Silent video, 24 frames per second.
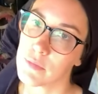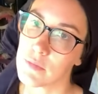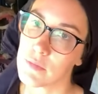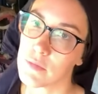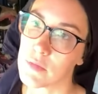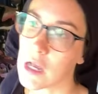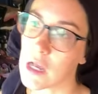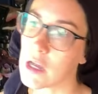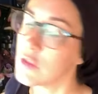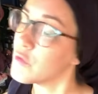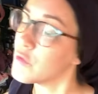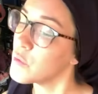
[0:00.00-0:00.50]

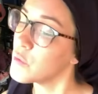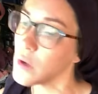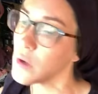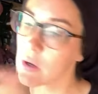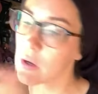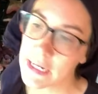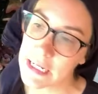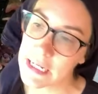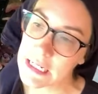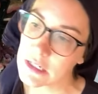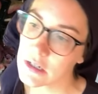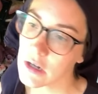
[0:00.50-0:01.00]
Not through
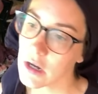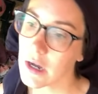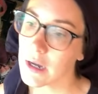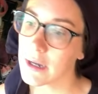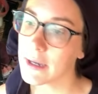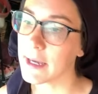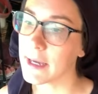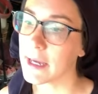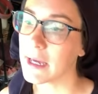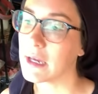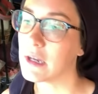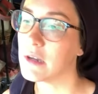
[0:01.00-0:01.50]
any
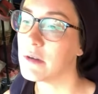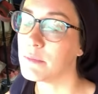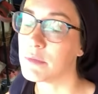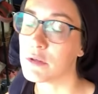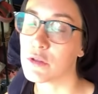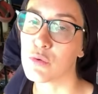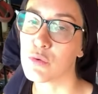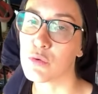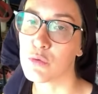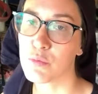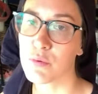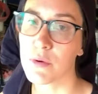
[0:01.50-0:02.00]
talking, but
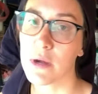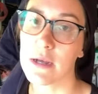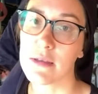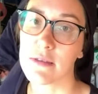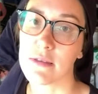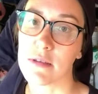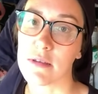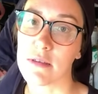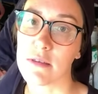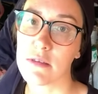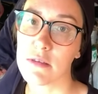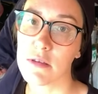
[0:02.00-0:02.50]
through
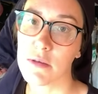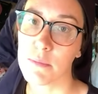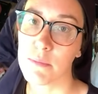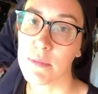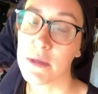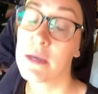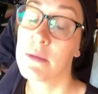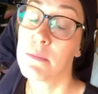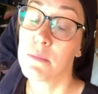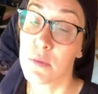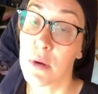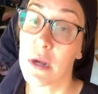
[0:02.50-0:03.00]
presence.
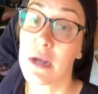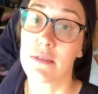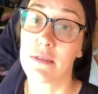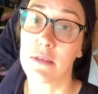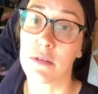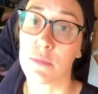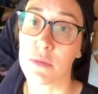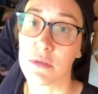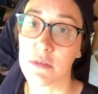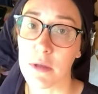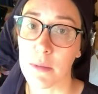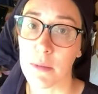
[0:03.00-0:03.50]
Being
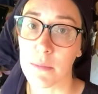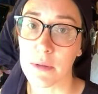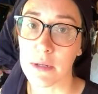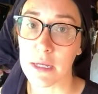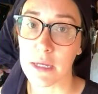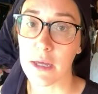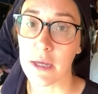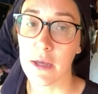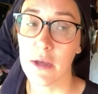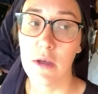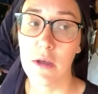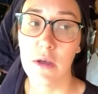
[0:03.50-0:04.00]
present with somebody